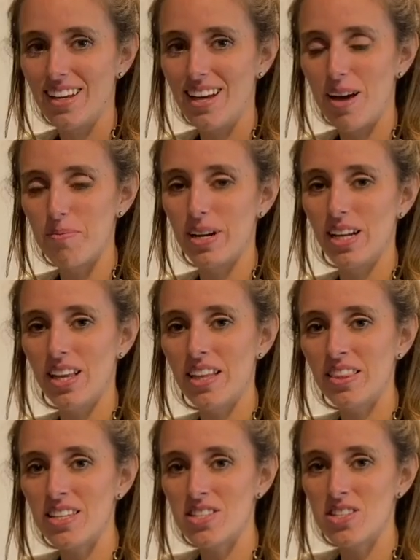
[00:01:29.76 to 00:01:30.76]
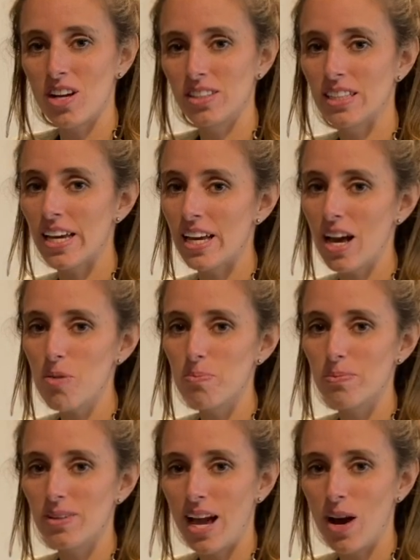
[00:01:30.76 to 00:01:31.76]
I'm gonna let this saute up
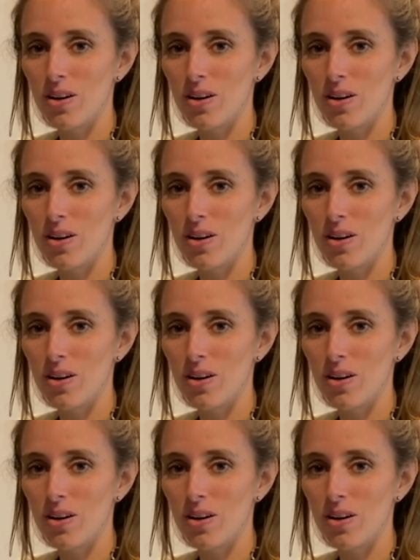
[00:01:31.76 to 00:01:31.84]
now